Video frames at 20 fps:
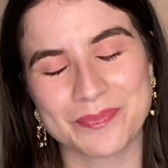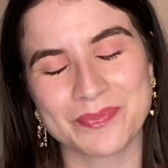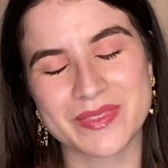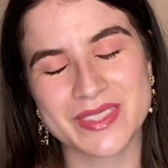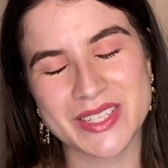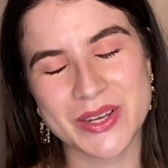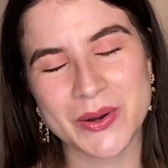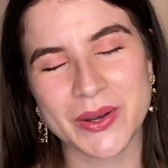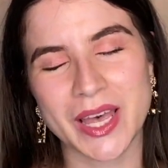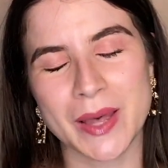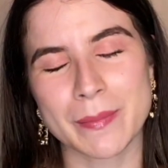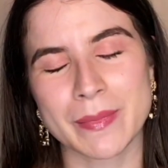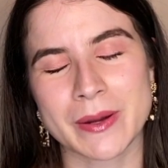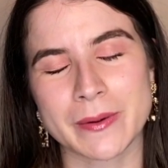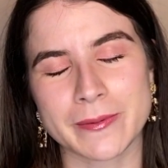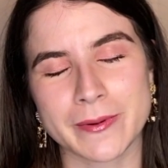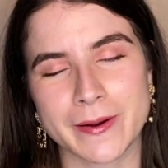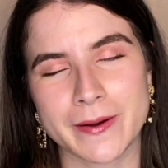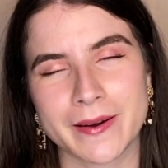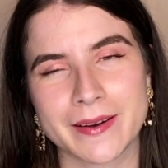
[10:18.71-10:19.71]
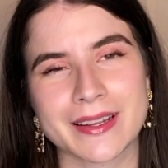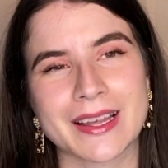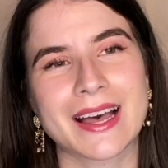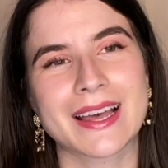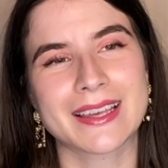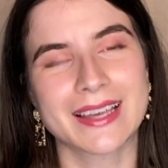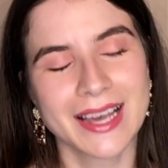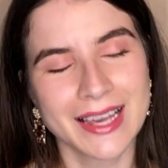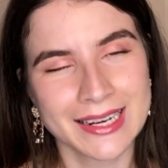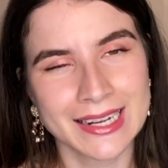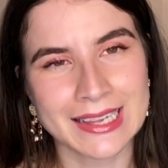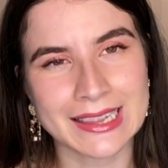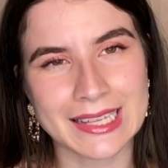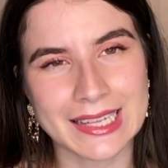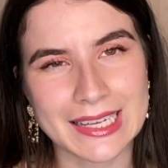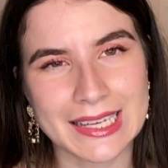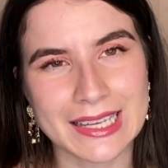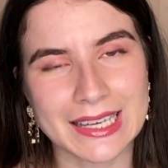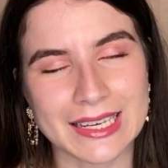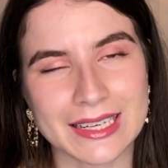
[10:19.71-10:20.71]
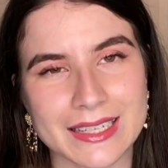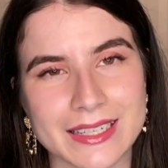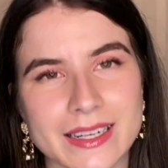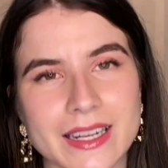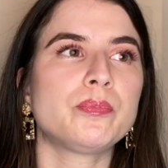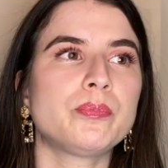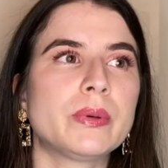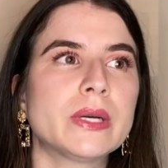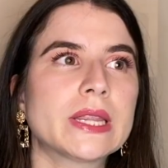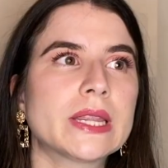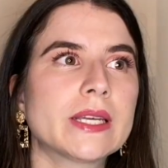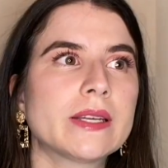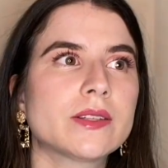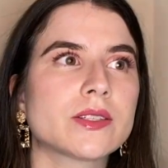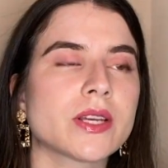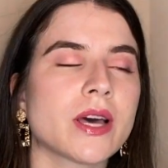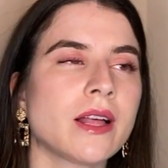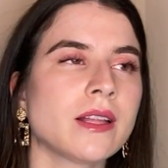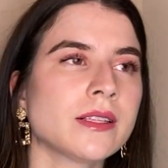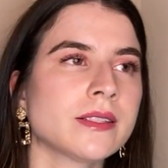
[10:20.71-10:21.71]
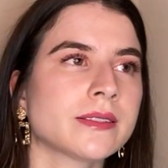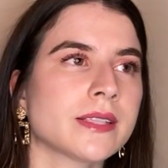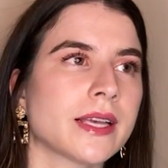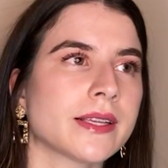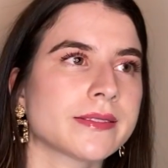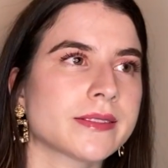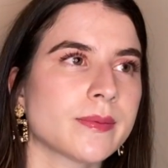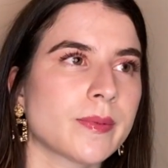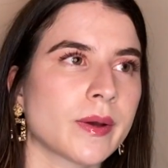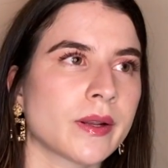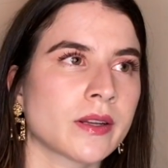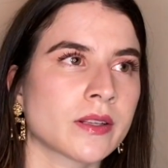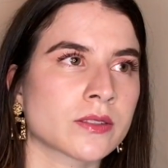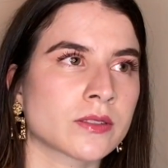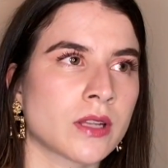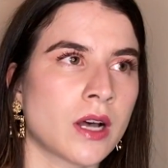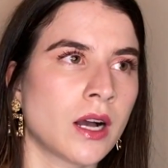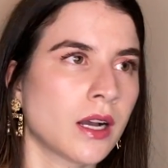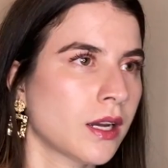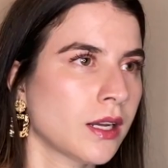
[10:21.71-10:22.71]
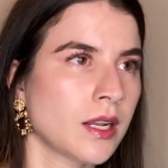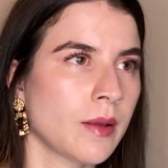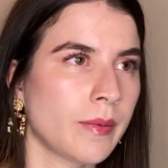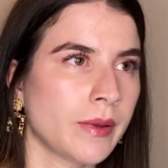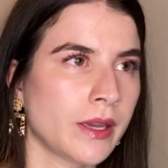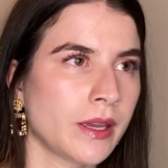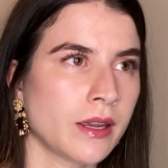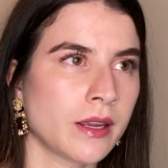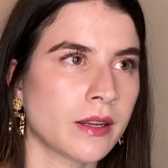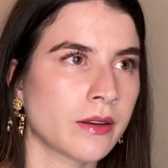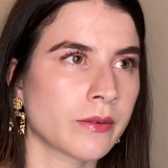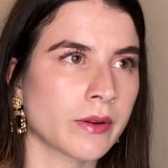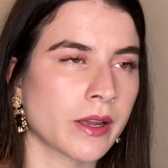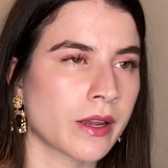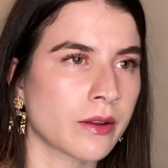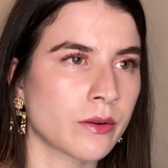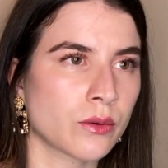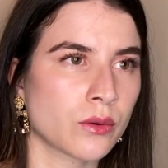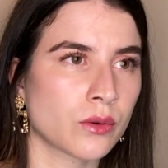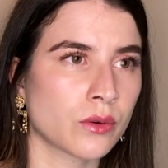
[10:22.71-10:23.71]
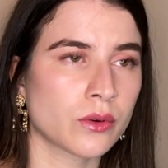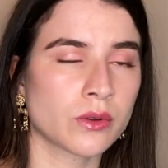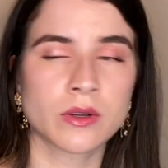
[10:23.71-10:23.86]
Don't get me wrong, I kind of like it. But they tell us Esteban is not going to be in Renault.